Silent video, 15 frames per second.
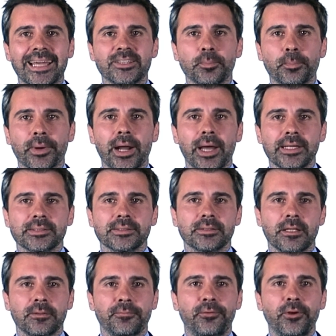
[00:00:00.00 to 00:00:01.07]
at a price
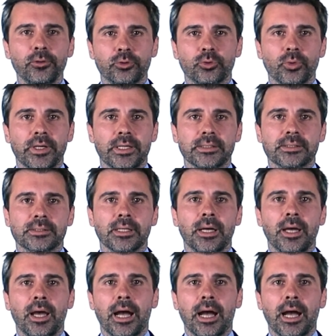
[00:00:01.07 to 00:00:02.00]
that fluctuates